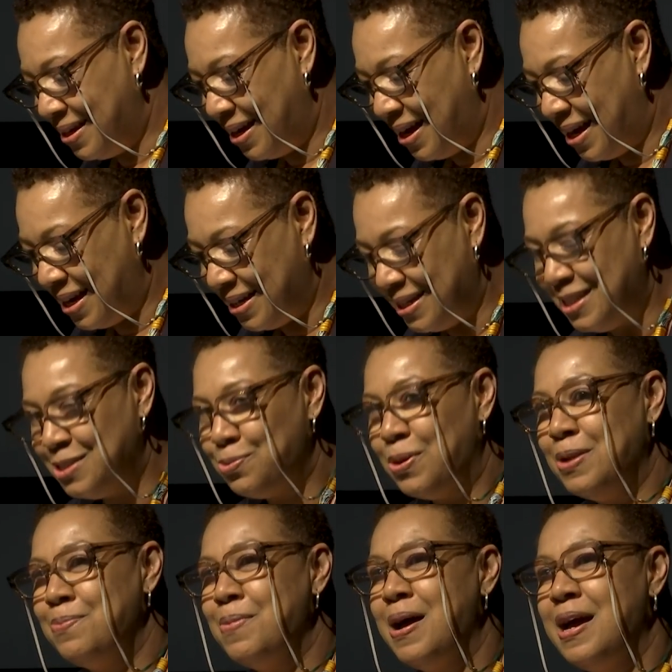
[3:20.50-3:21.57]
Uh, he's
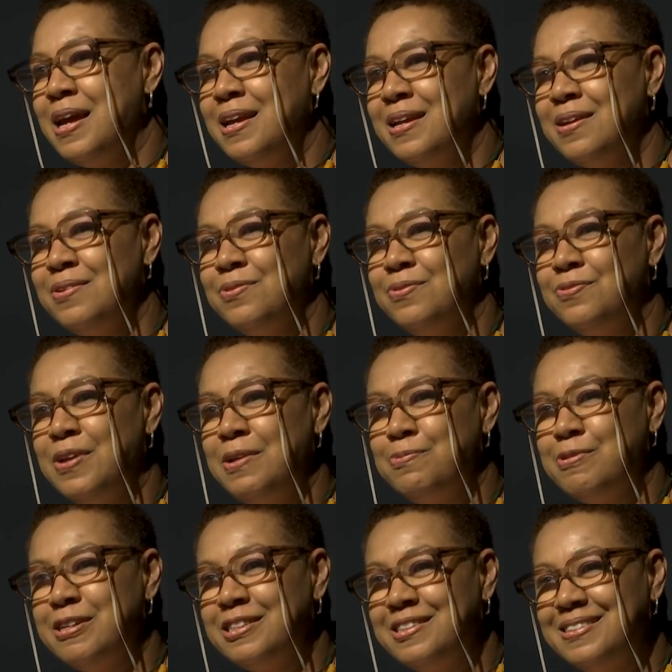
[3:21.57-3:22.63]
one of my
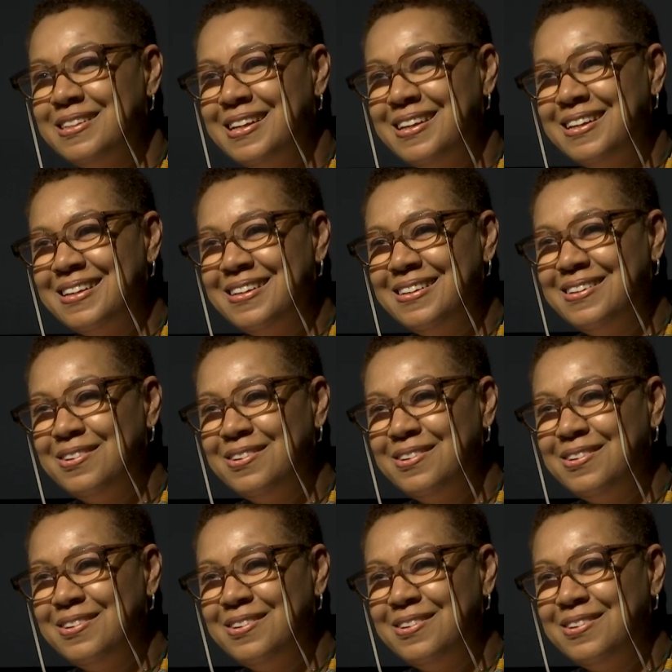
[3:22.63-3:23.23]
favorite uh,